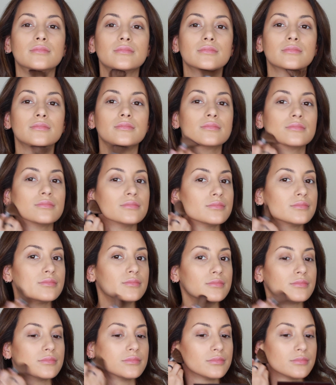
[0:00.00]
I'm actually thinking
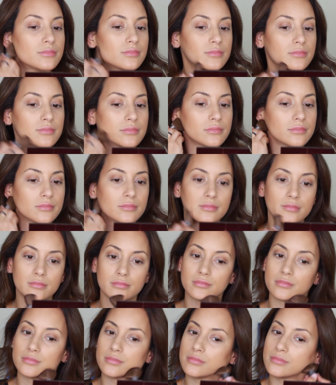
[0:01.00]
about buying a
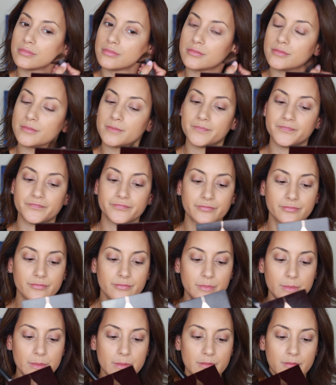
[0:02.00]
backup of this one.
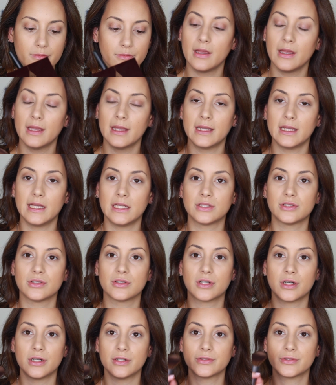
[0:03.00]
And to
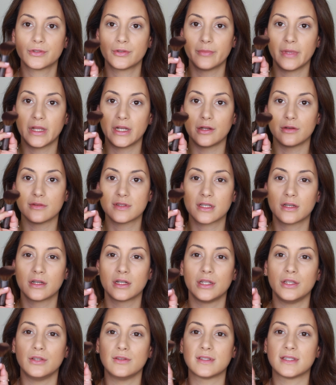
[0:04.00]
contour my nose, I'm
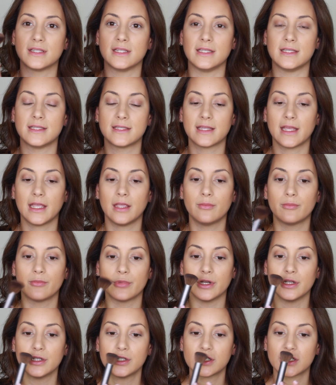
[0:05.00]
going to use the same
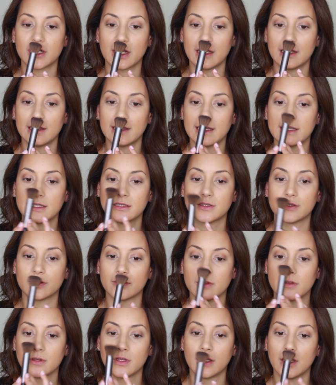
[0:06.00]
brush. I like
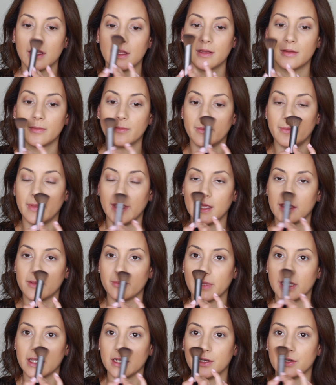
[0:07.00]
to make
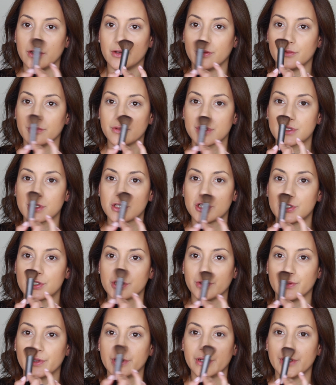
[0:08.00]
my nose
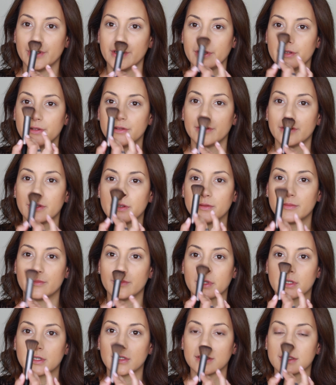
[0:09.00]
shorter
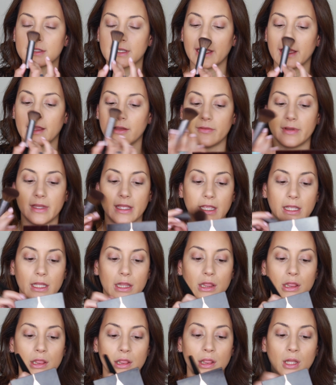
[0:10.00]
because I have a
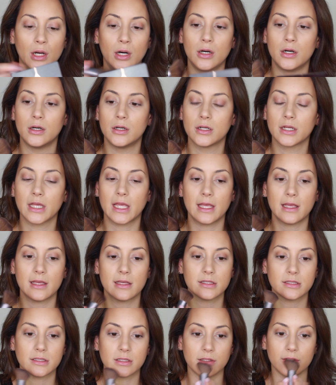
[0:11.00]
long
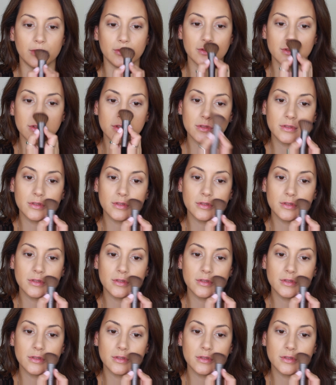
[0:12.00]
ass nose.